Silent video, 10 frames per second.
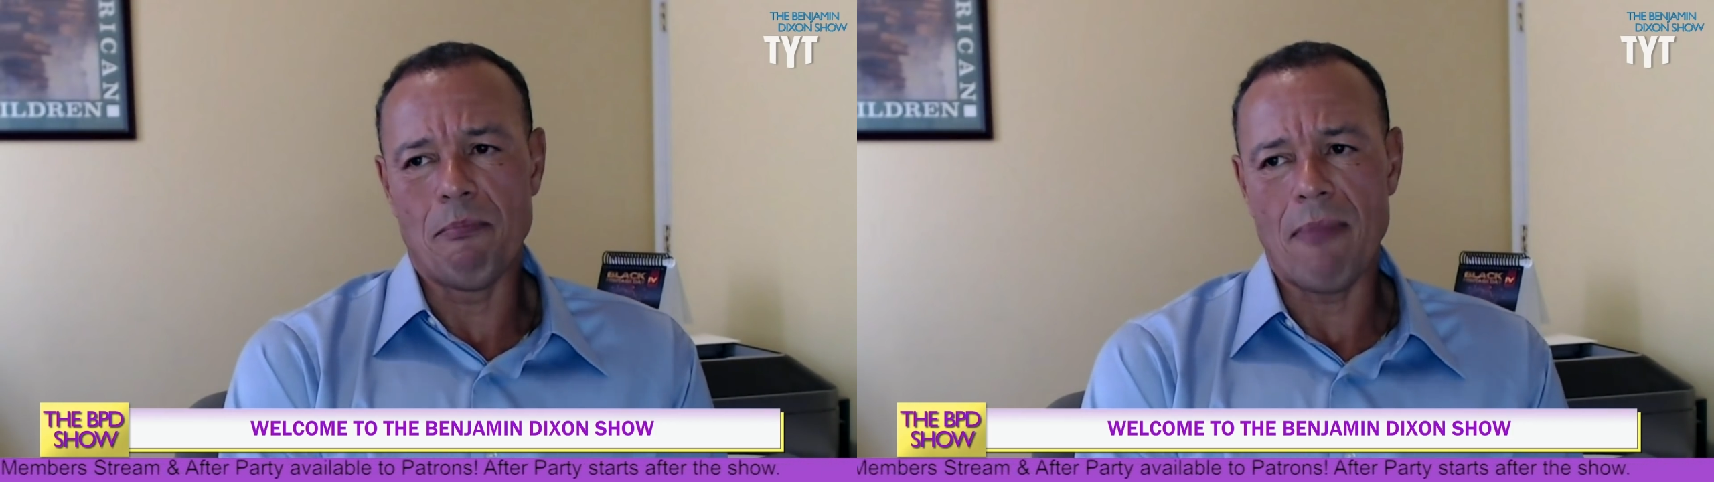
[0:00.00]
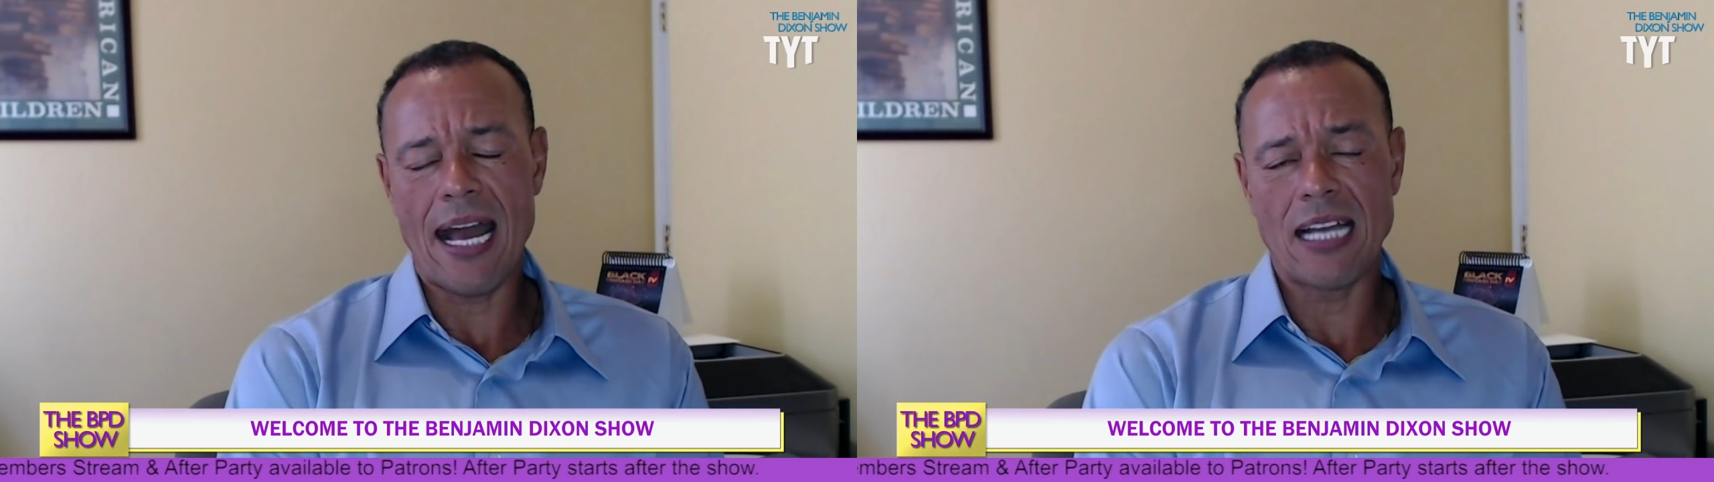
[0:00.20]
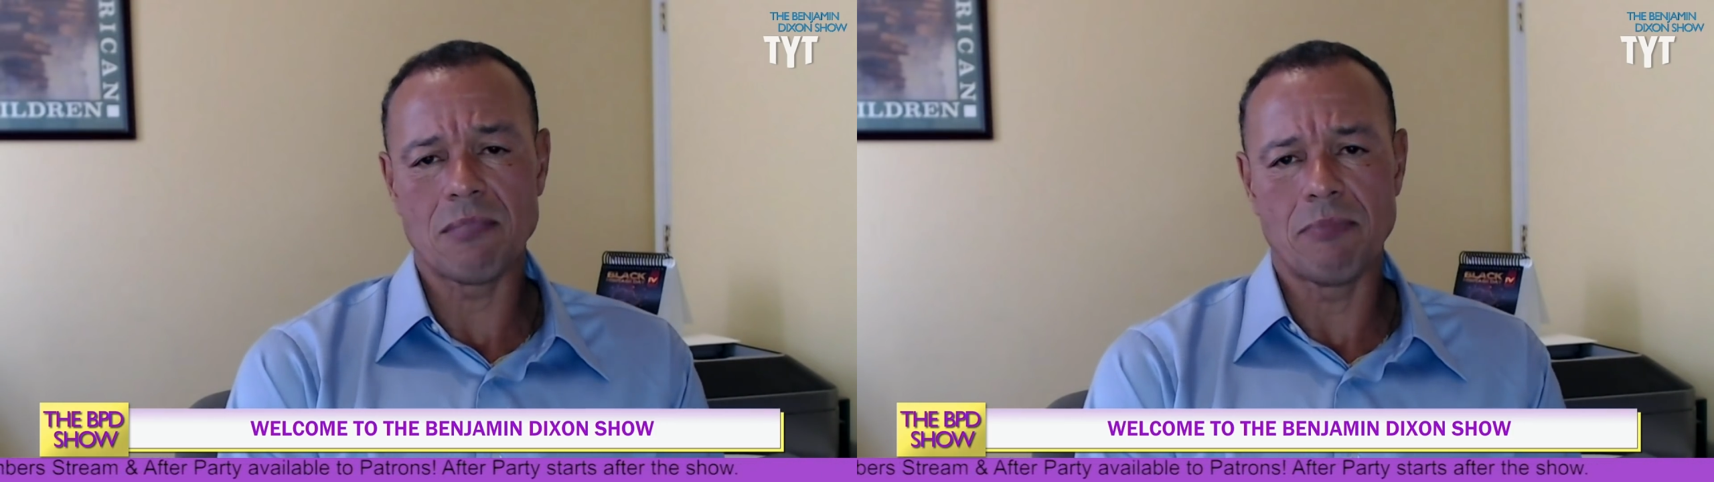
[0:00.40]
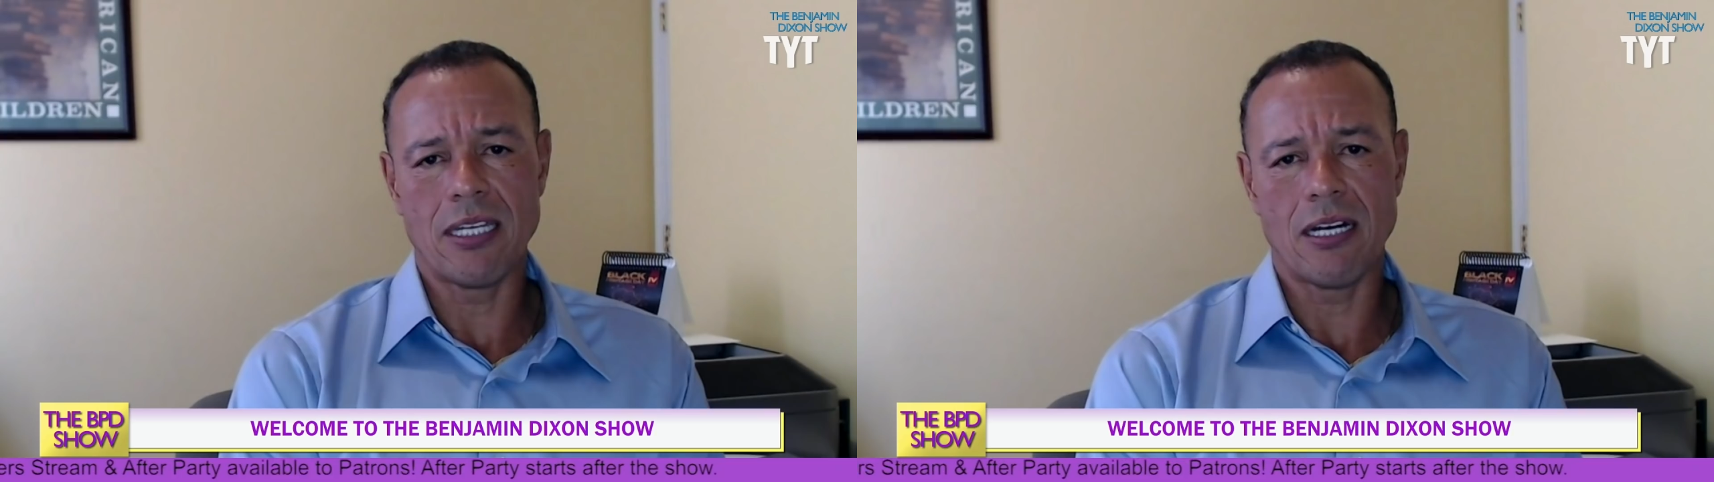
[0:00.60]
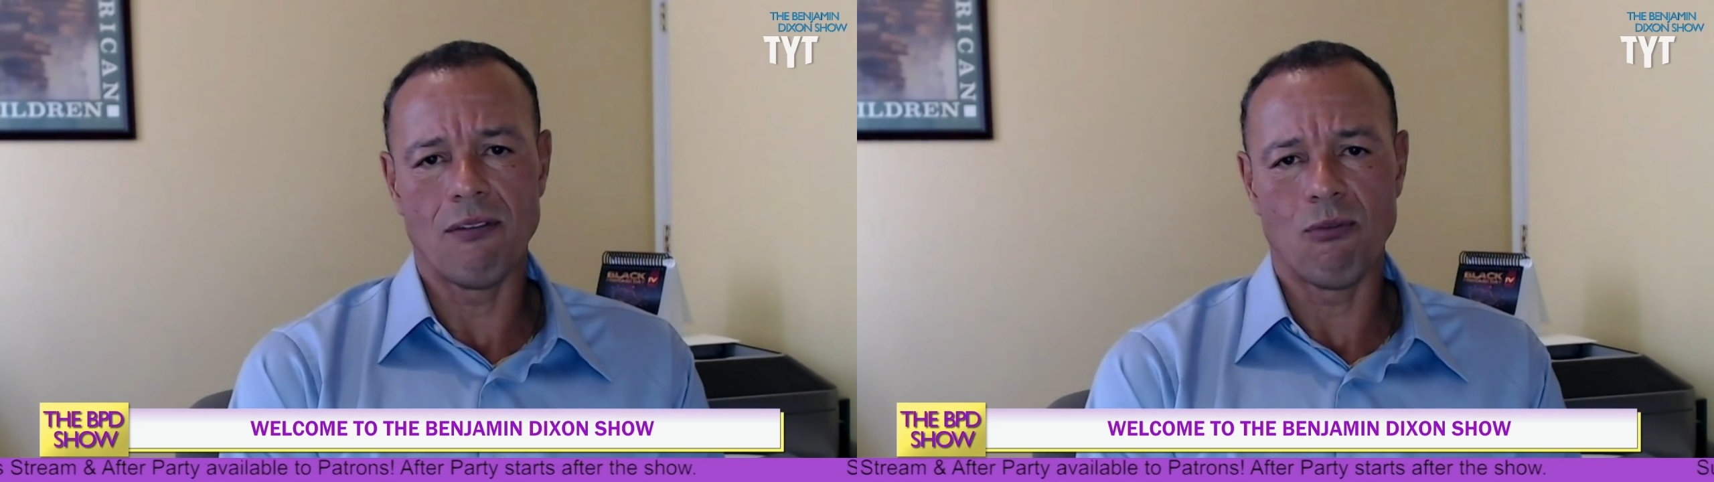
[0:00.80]
reminds
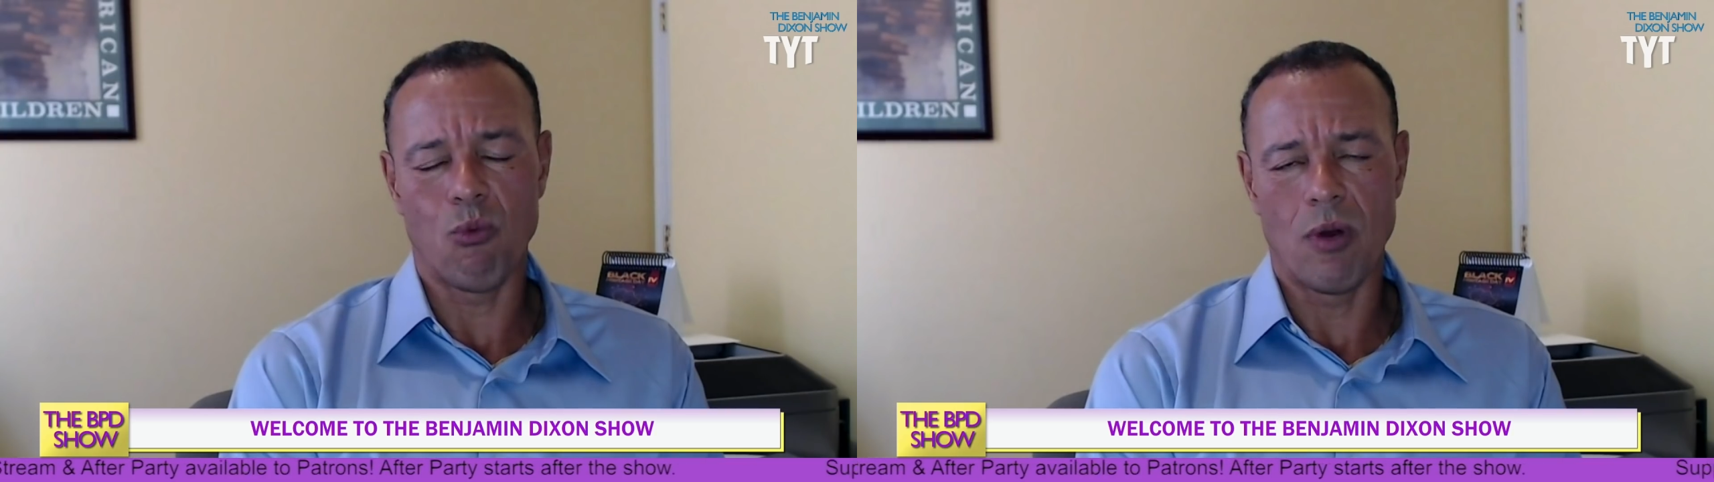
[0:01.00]
me of